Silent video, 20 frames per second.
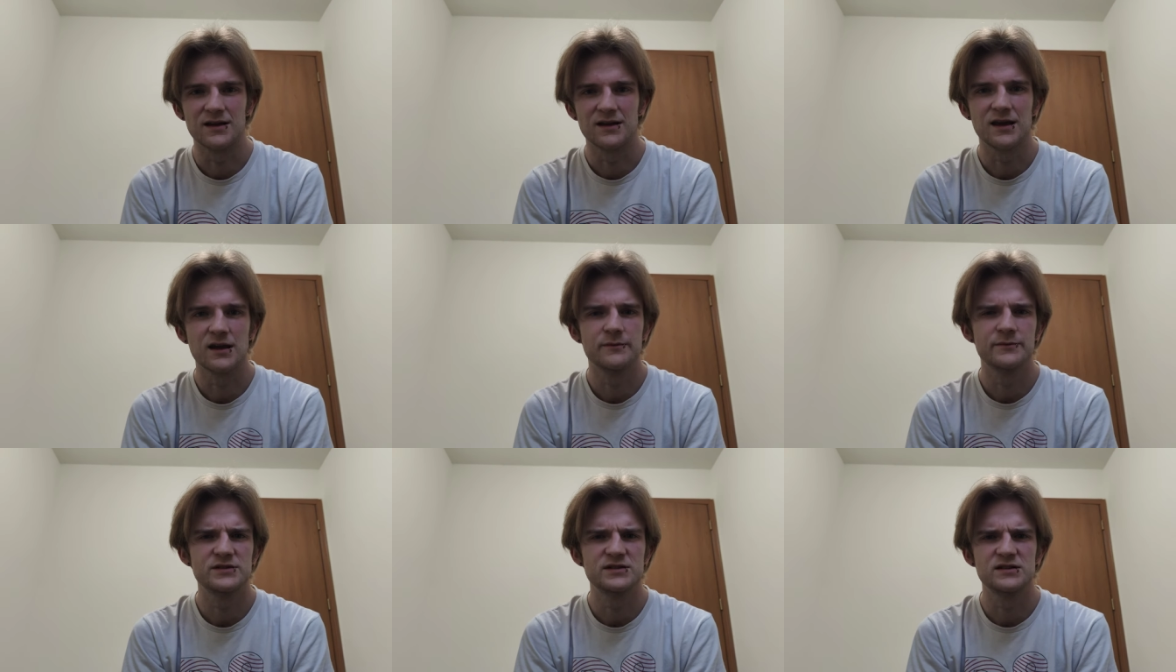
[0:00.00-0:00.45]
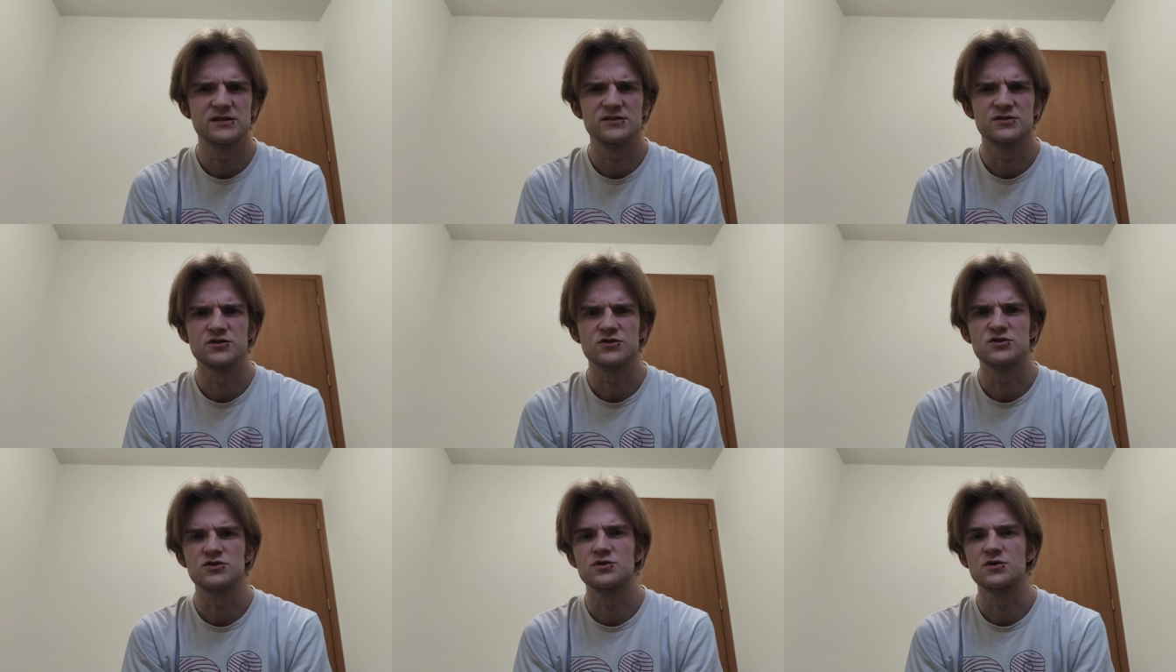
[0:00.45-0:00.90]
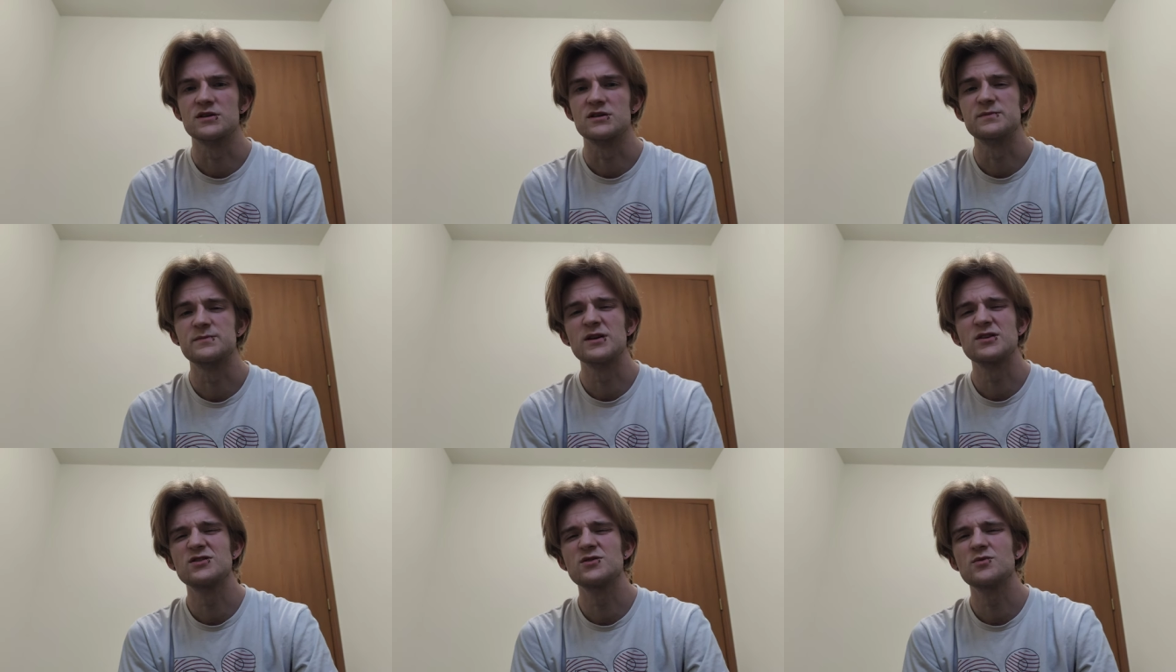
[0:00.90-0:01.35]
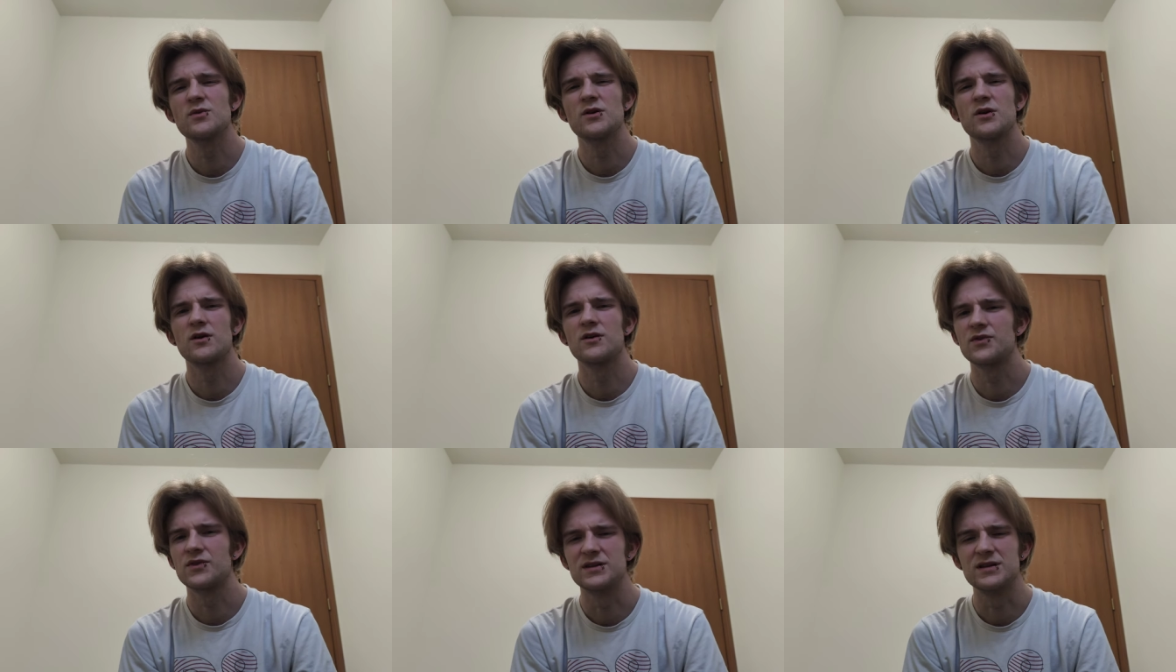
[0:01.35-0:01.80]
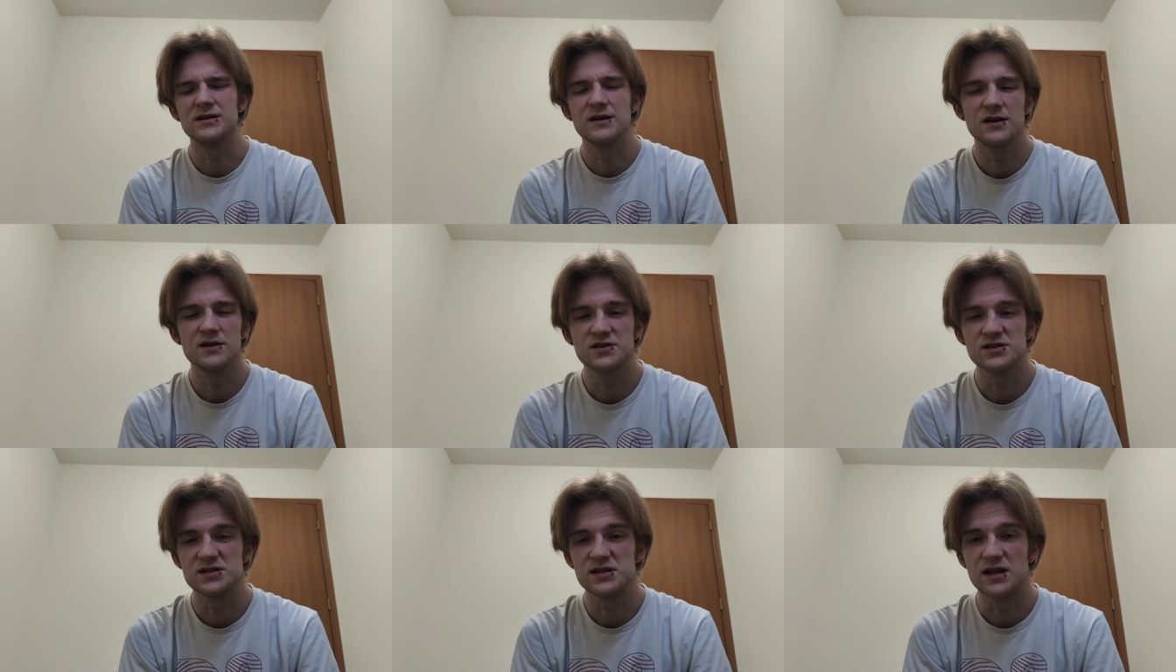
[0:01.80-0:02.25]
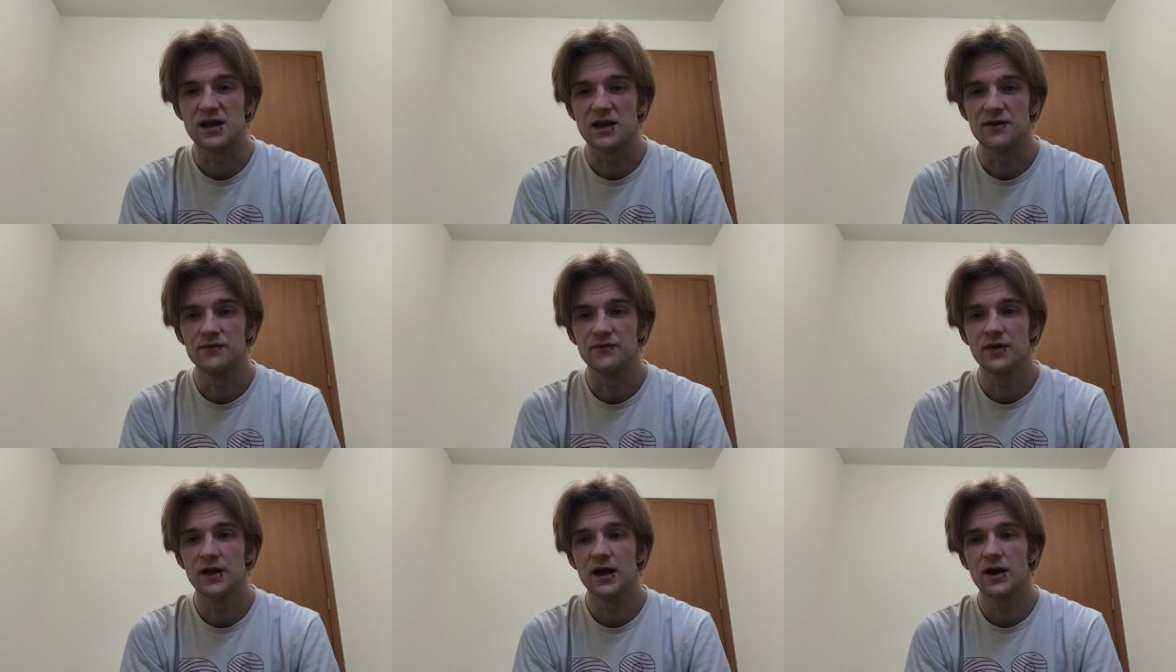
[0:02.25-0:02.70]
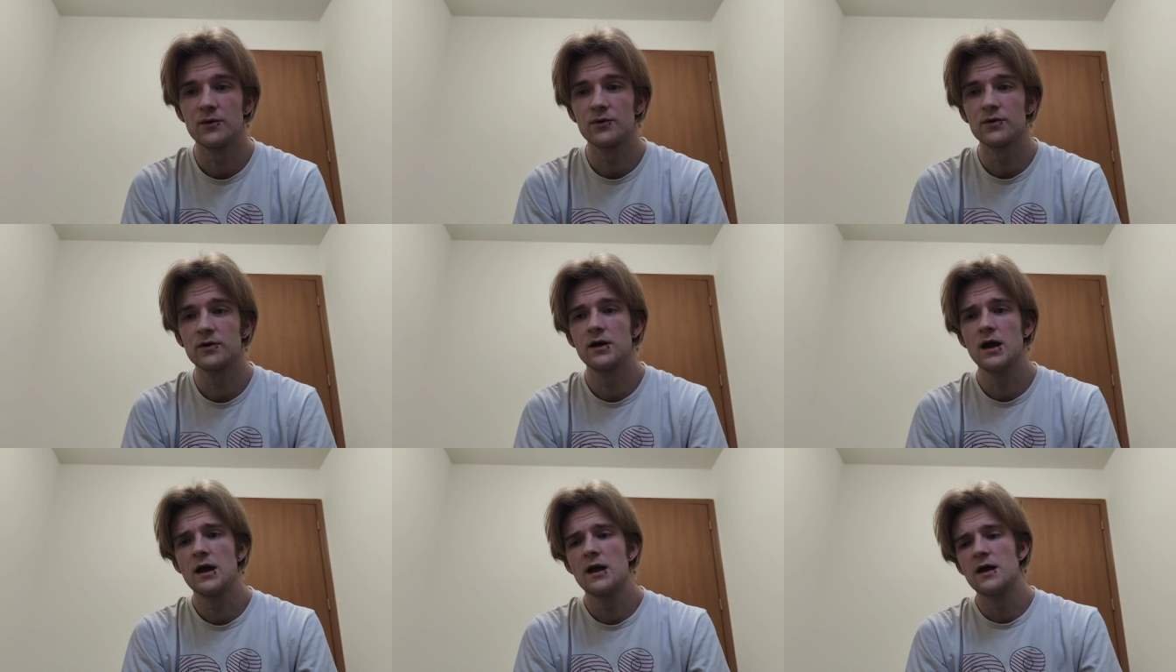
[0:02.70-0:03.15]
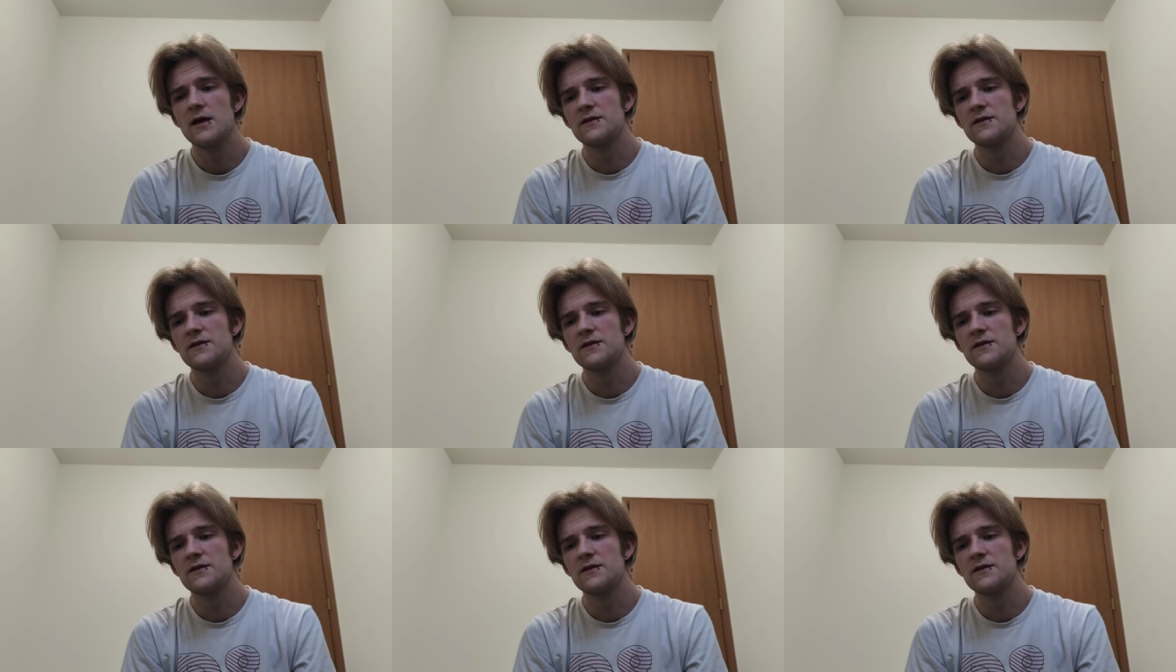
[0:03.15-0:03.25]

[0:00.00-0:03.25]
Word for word: cannabis industry, especially regarding the THCA flower,